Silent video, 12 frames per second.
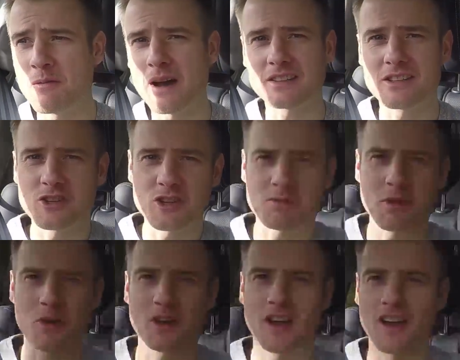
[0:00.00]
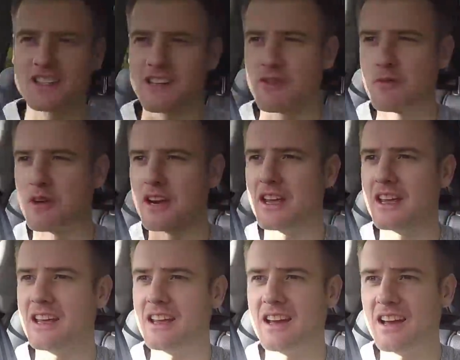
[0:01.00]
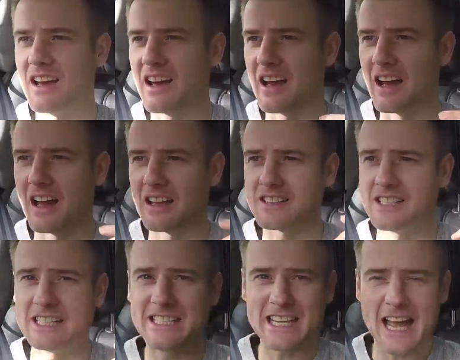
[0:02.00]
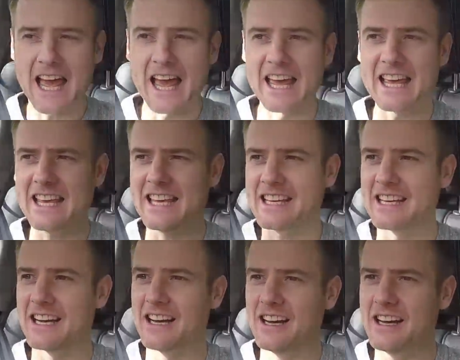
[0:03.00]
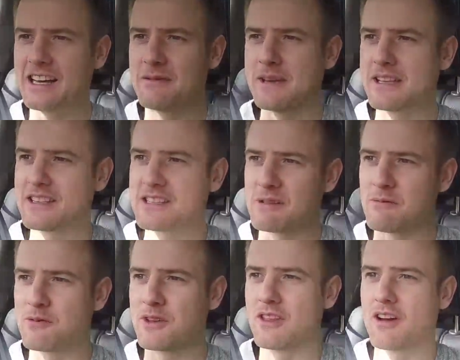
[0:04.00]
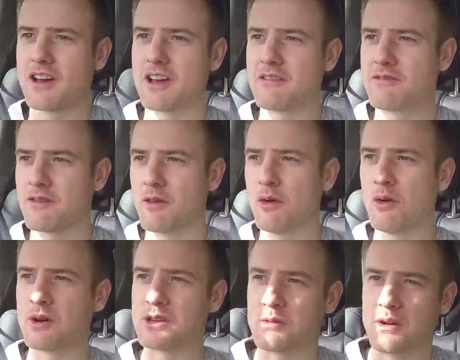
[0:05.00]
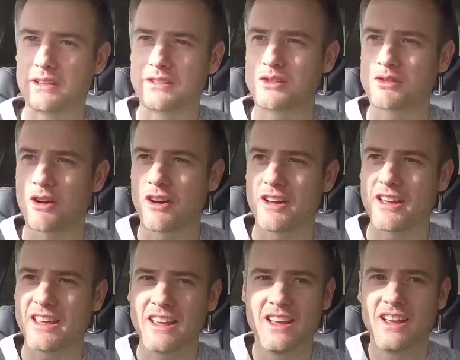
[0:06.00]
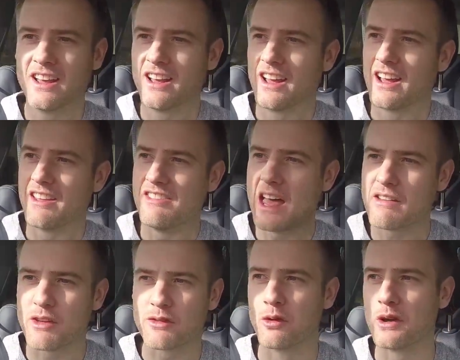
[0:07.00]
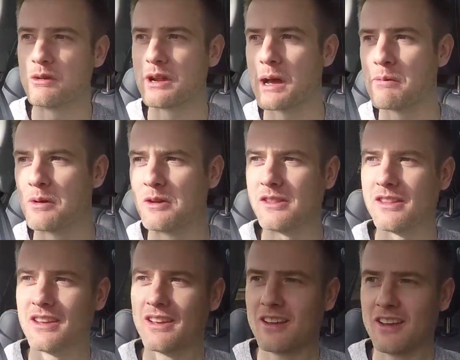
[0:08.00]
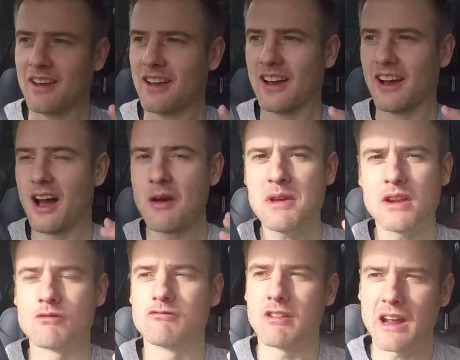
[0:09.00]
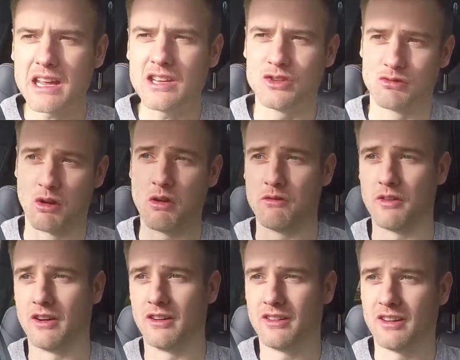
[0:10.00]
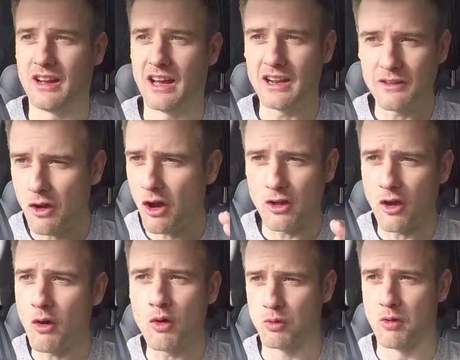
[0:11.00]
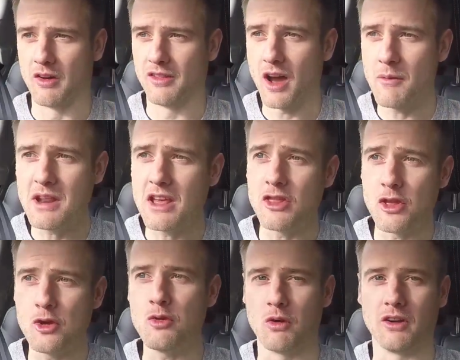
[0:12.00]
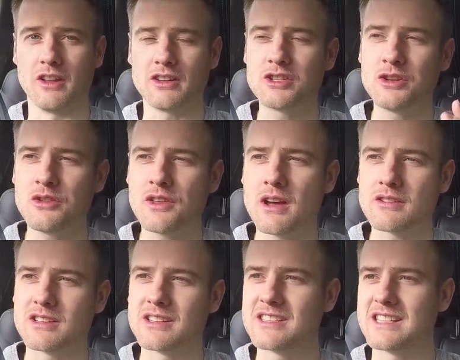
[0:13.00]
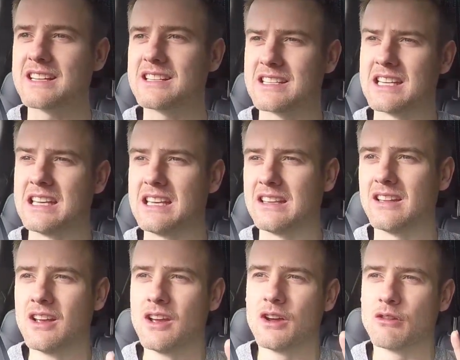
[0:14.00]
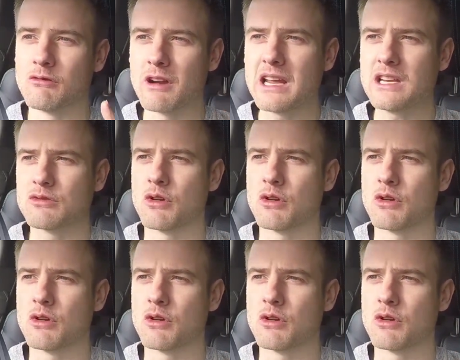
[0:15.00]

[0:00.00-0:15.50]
back to Just Pure Cars, everybody. Today, I am in something I have always wanted to try, never thought it would happen. I'm in a Range Rover, and I'm not an old one, I'm in a new one, a 2016 Range